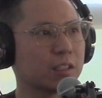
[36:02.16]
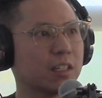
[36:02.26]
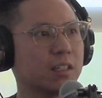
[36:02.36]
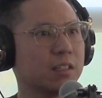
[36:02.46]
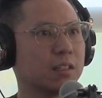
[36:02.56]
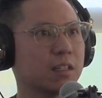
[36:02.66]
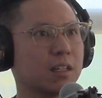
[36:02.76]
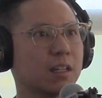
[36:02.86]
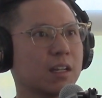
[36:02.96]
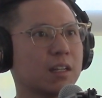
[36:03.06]
market,
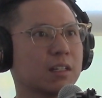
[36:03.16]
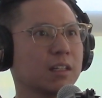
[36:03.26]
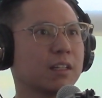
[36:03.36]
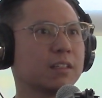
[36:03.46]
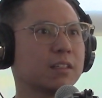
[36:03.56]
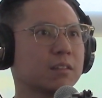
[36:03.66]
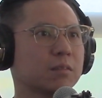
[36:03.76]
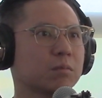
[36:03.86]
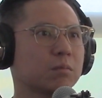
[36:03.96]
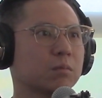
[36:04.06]
and like
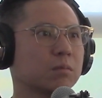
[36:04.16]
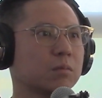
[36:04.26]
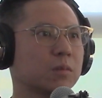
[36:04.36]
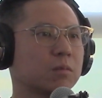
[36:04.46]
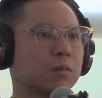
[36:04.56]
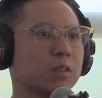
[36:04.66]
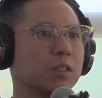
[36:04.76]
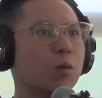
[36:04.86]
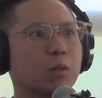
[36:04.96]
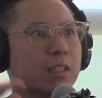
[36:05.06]

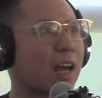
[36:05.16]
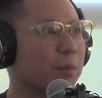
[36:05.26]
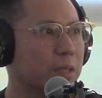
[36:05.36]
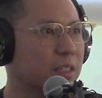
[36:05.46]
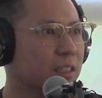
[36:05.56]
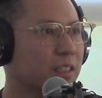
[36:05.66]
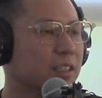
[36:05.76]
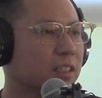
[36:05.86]
no one's happy,